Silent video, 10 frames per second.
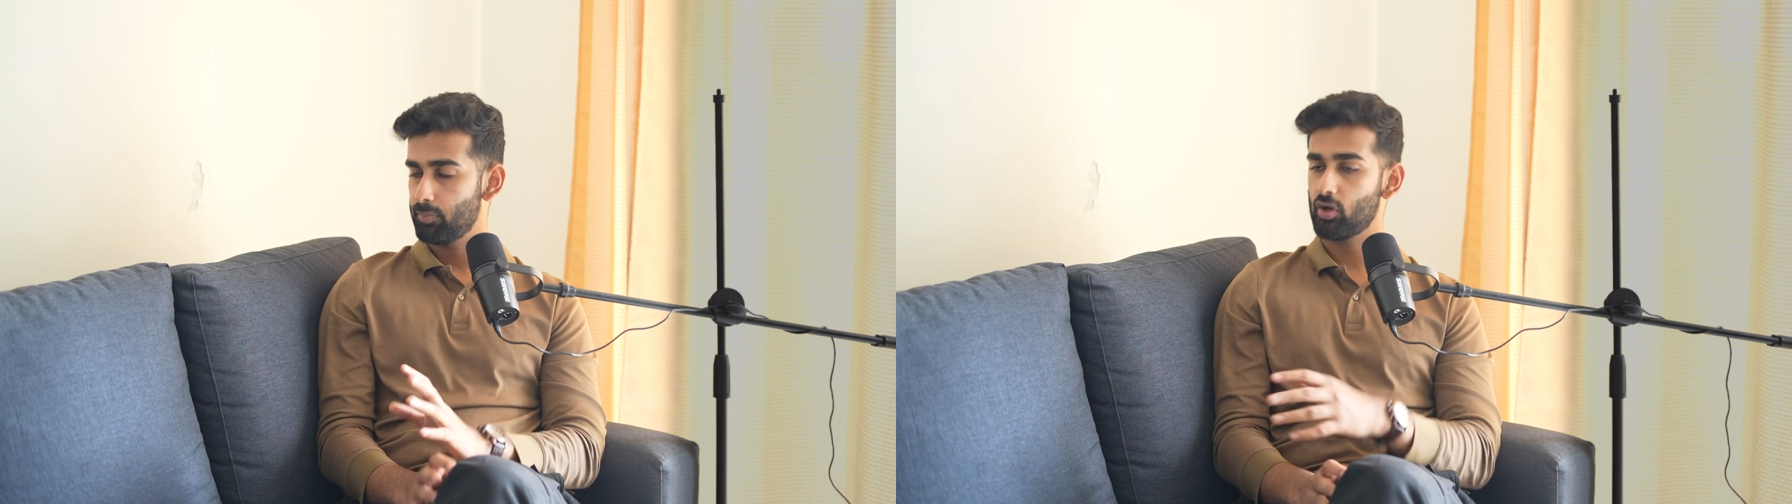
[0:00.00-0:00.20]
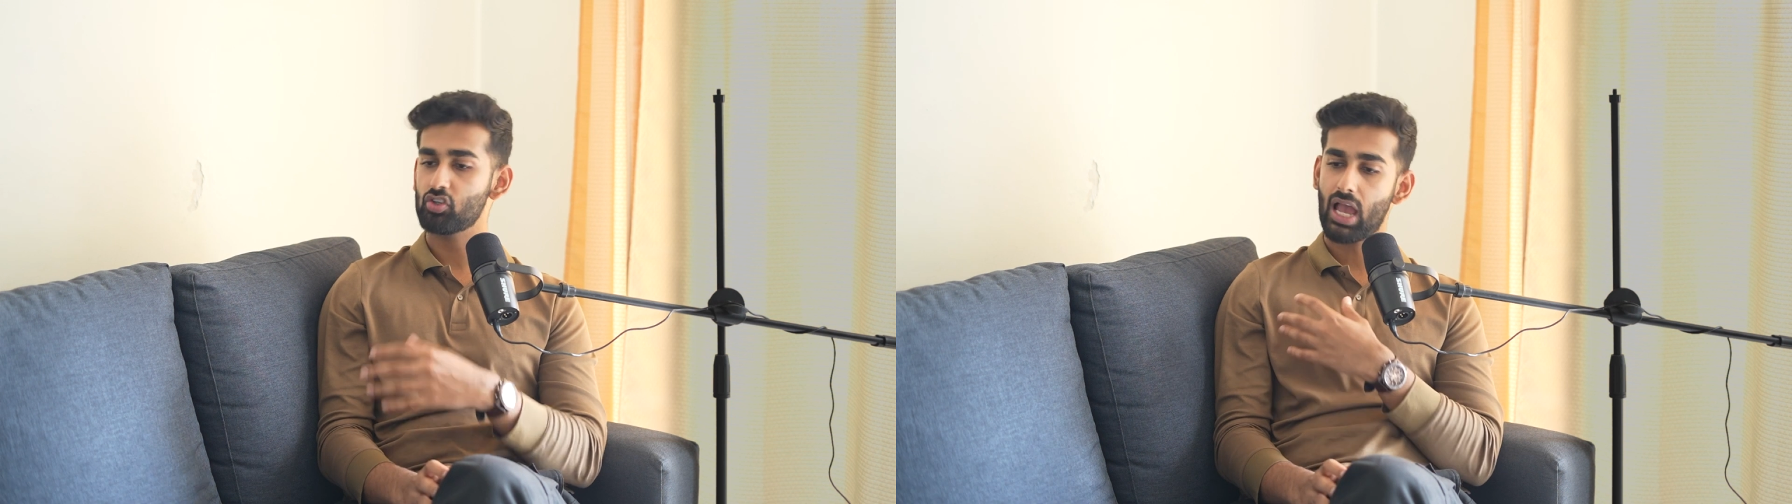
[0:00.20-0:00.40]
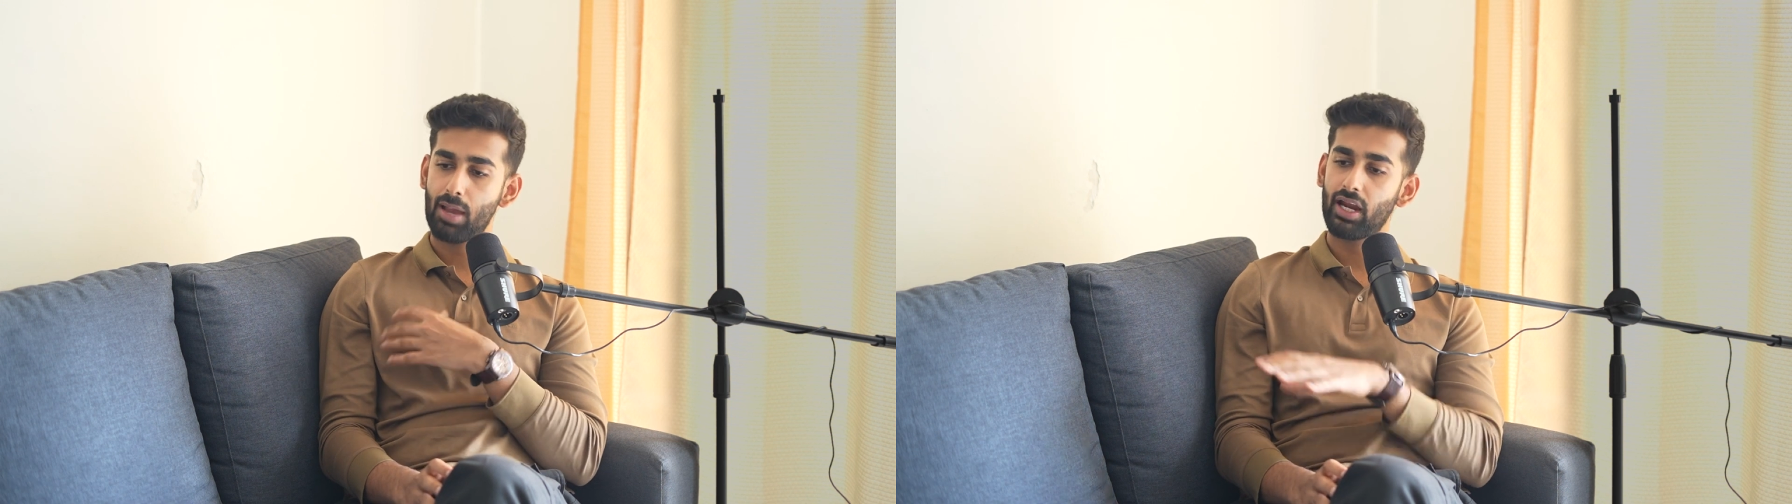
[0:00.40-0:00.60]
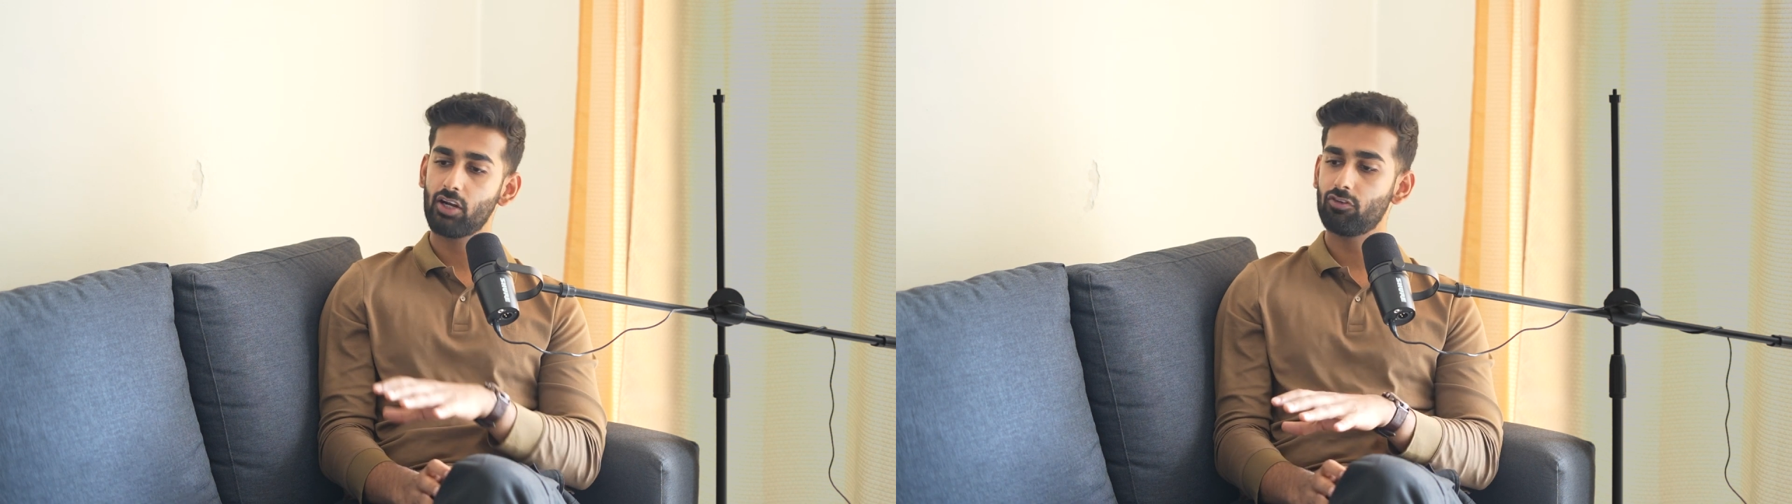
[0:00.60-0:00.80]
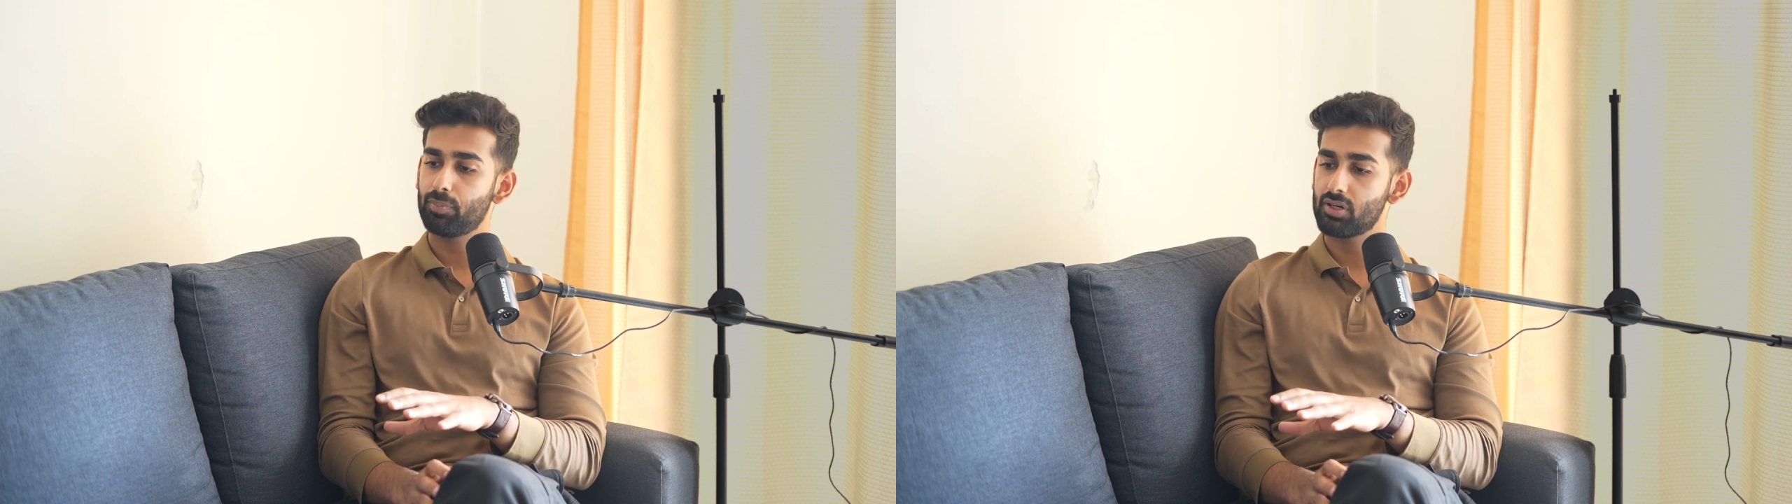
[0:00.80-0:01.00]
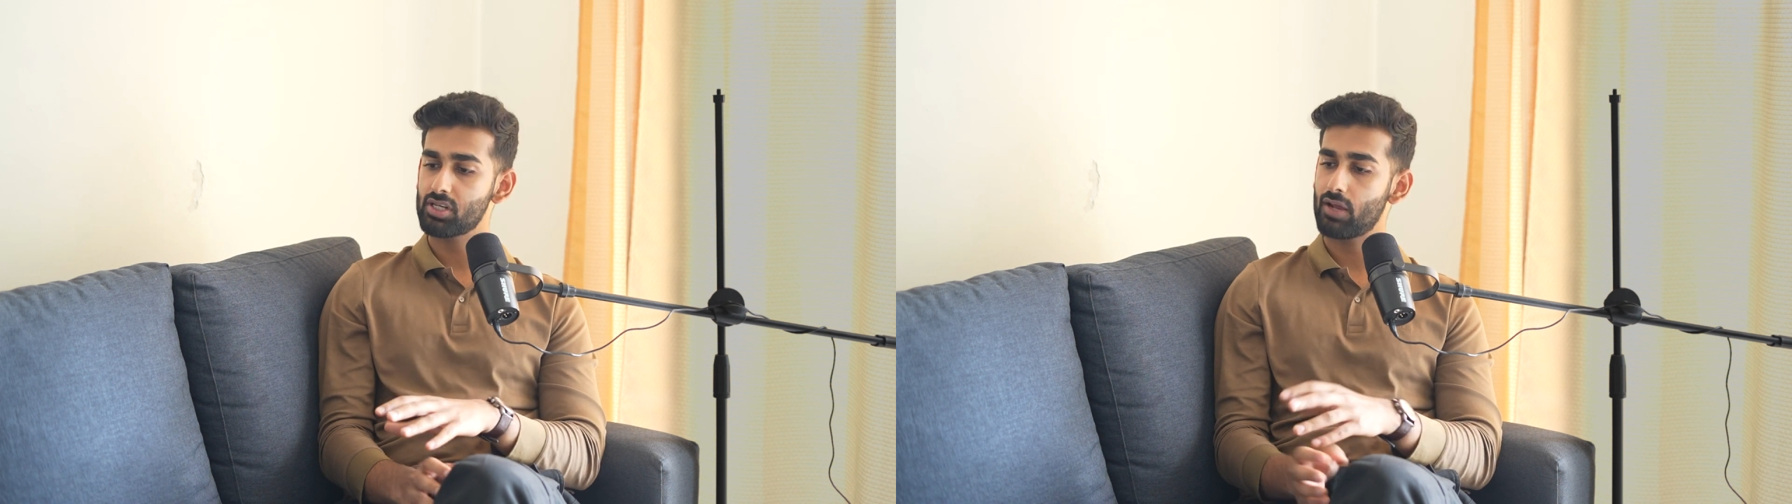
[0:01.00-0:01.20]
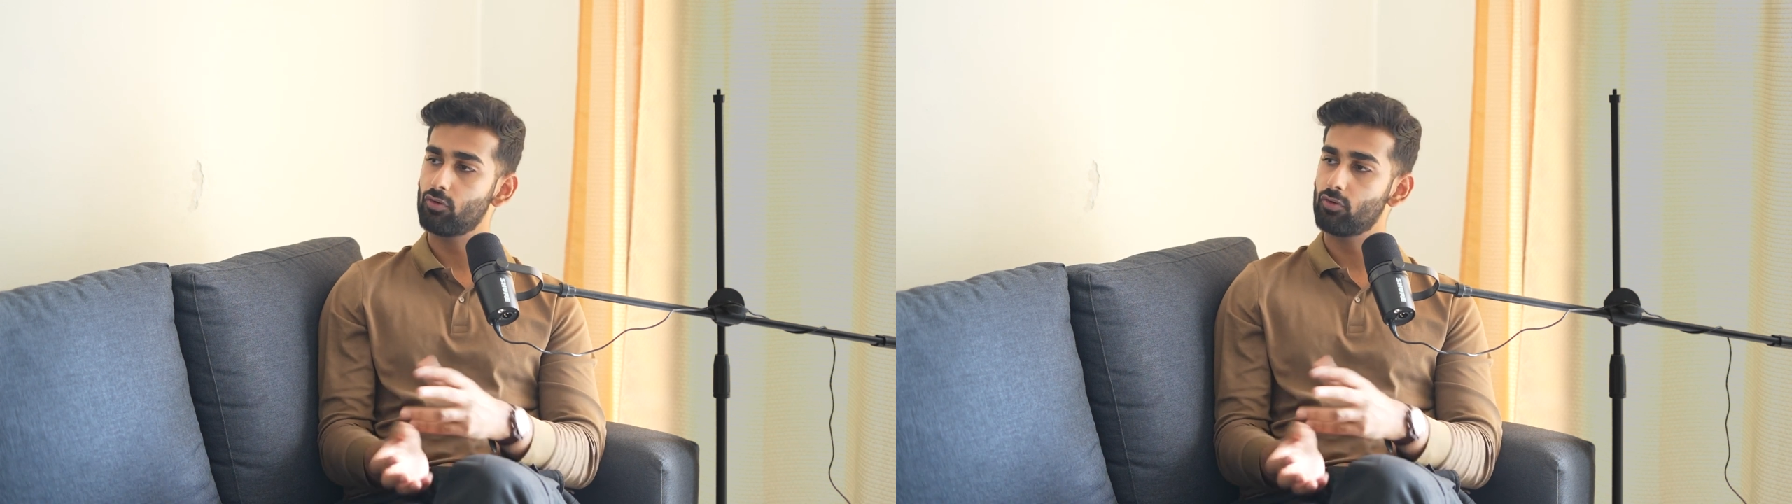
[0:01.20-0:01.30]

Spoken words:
Because I am kind of a person,